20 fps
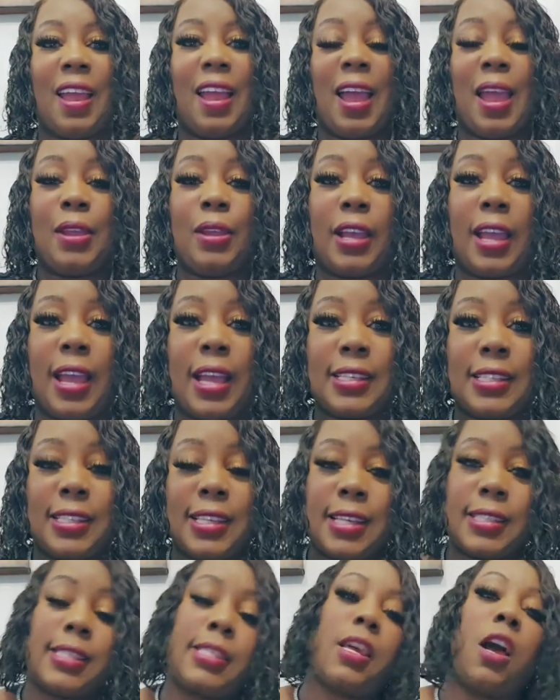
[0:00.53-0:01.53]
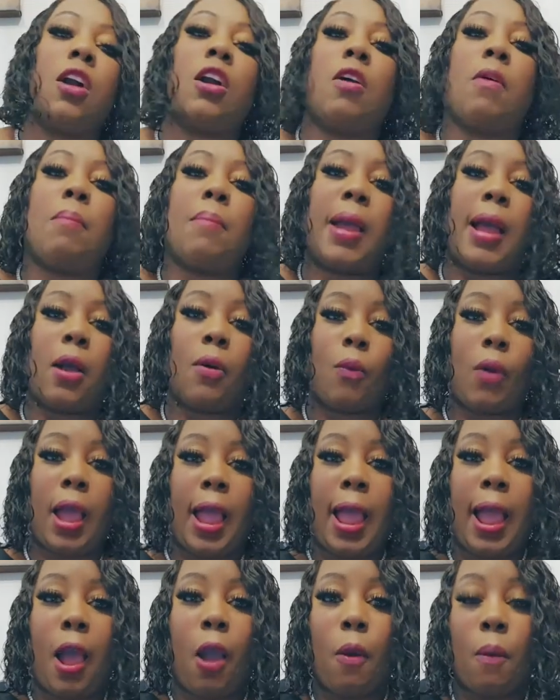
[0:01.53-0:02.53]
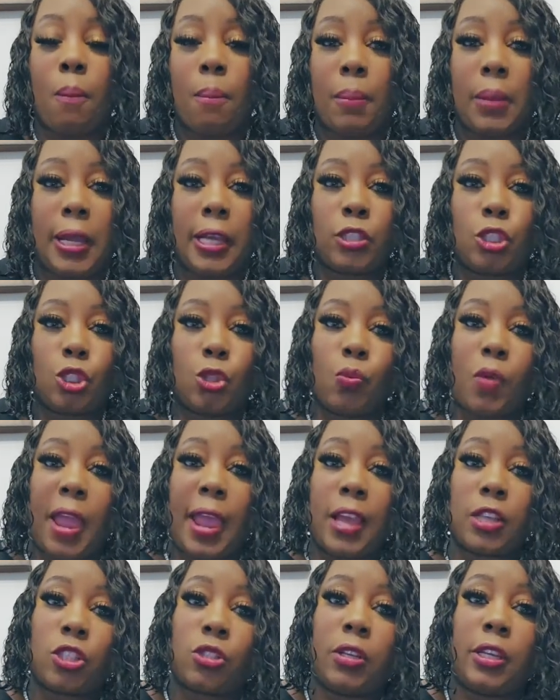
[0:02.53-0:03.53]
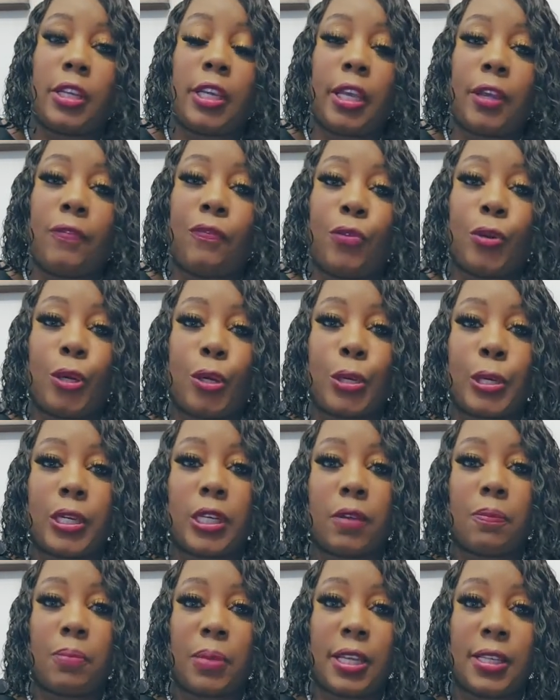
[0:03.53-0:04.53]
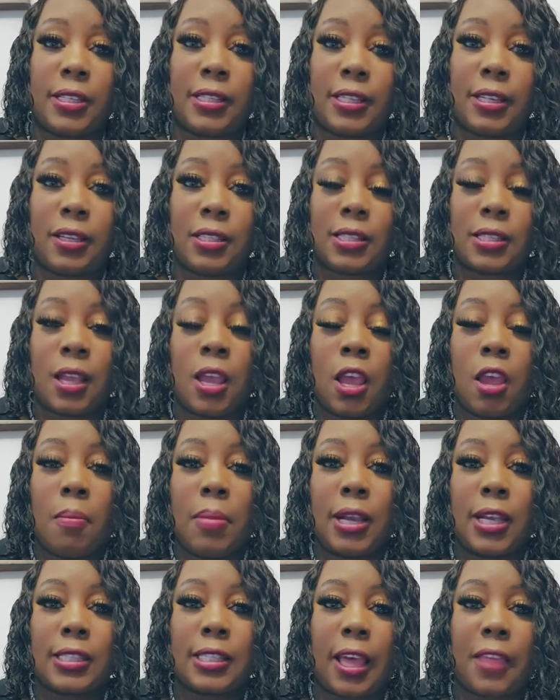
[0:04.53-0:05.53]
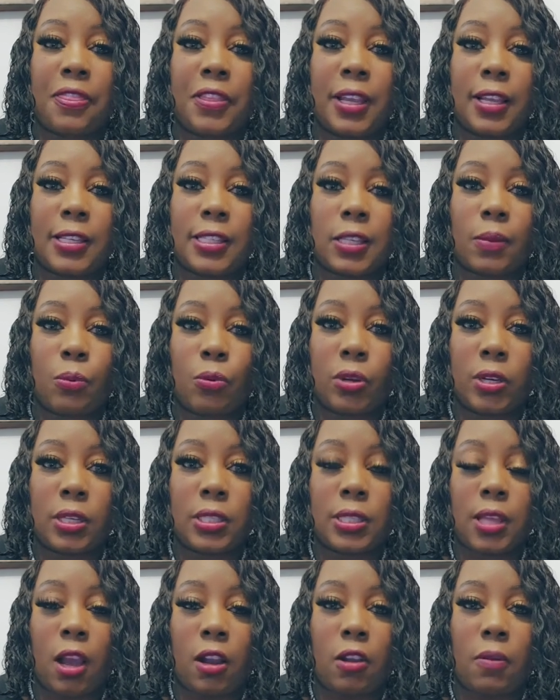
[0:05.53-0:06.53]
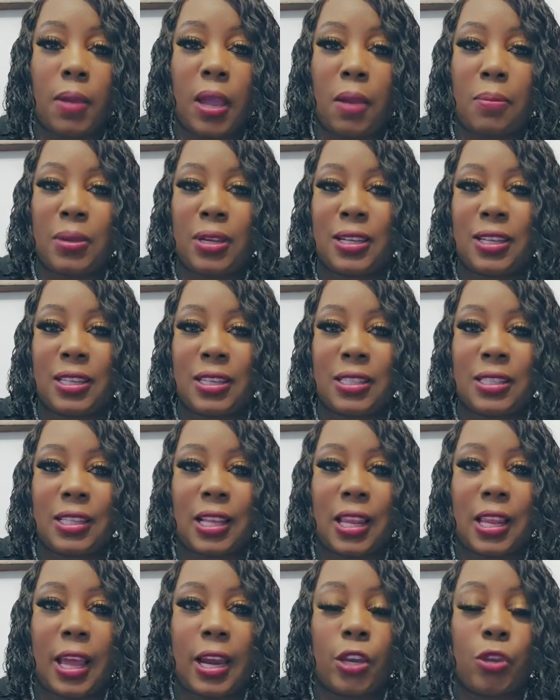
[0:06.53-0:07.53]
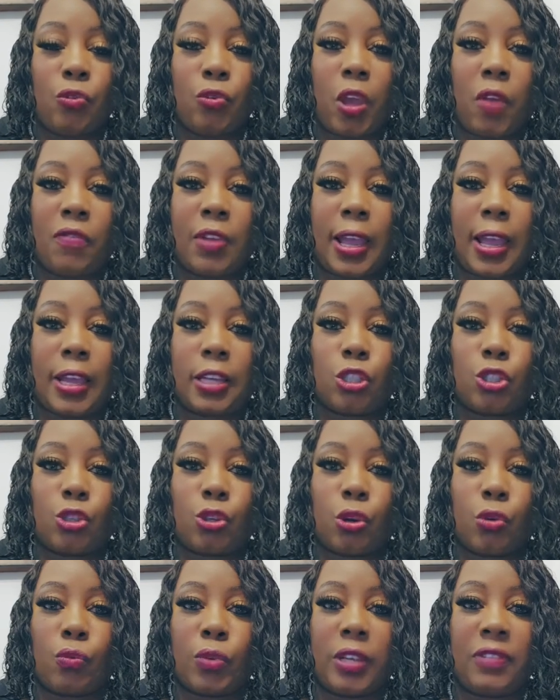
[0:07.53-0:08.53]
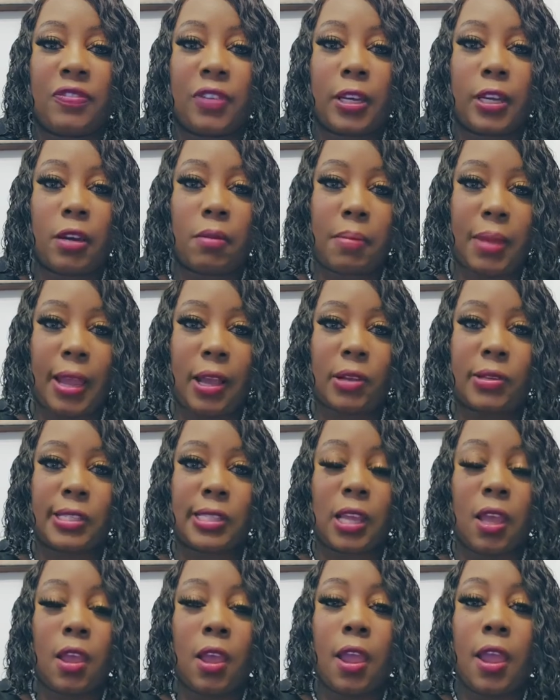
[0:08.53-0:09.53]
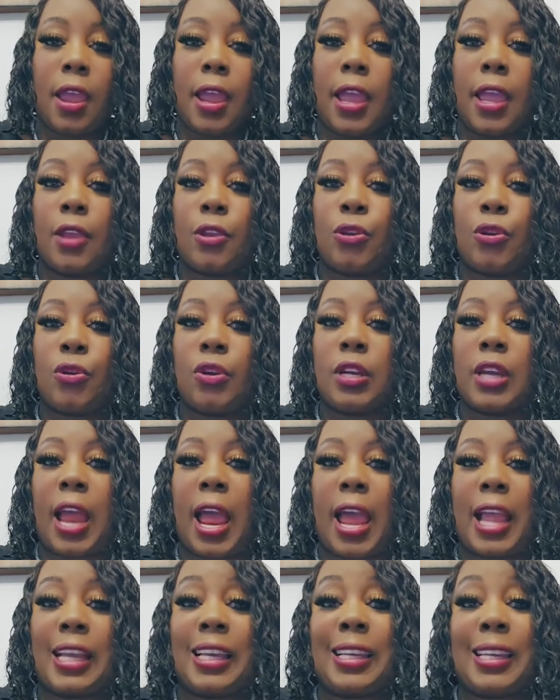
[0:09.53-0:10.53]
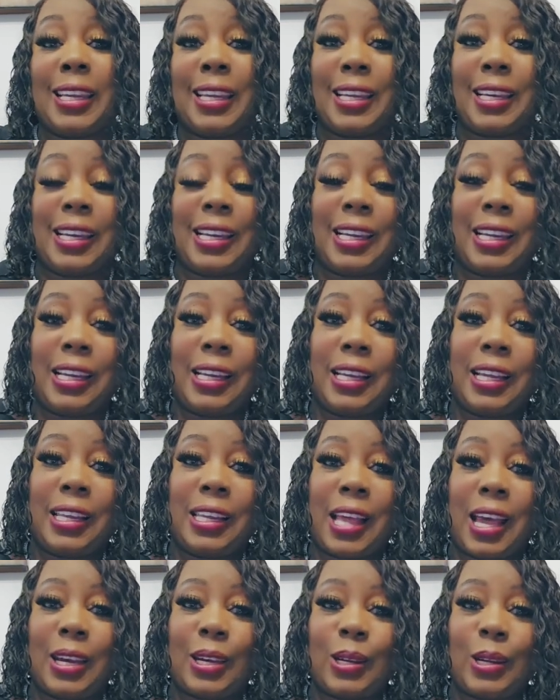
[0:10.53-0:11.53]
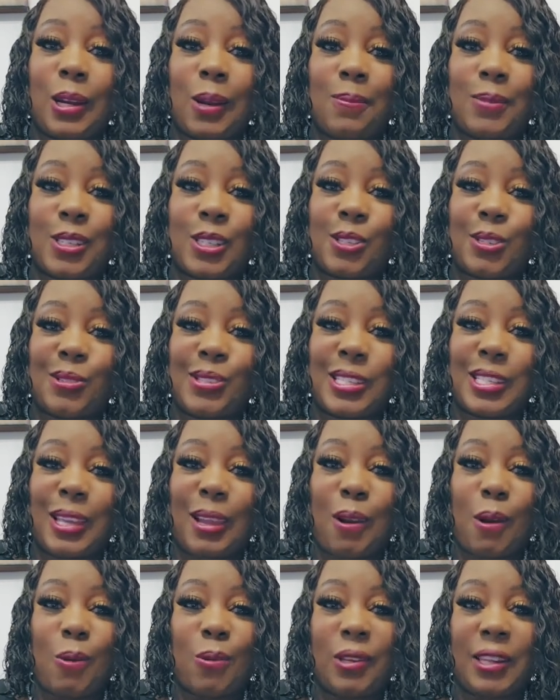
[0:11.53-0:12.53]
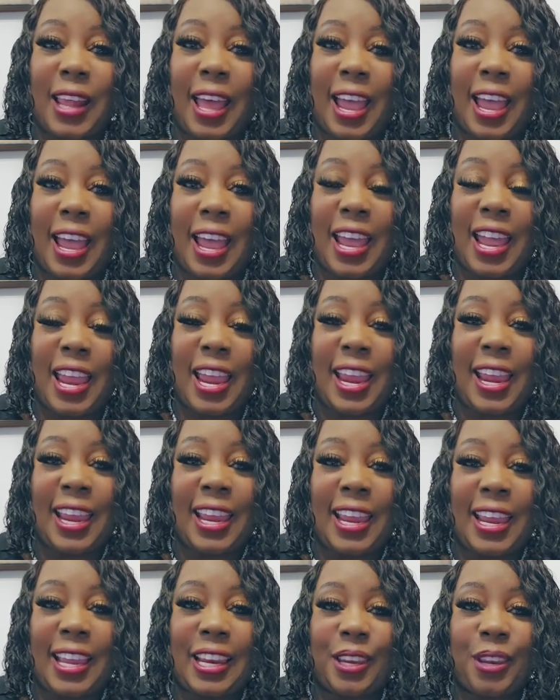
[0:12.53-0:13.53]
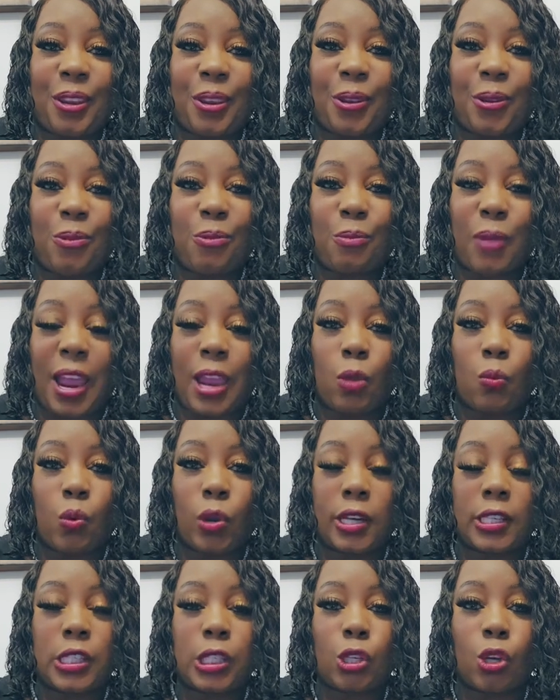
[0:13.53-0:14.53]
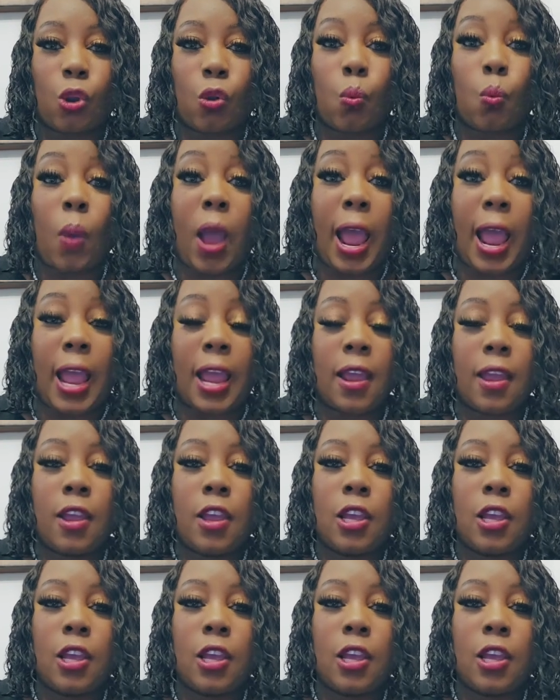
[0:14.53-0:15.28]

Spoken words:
Hey, you guys, let's talk about how much you actually get for your dependents because I think it's important to talk about because a lot of you have got your refund amounts and you're not getting a lot of the numbers that you see online, and you might want to know why.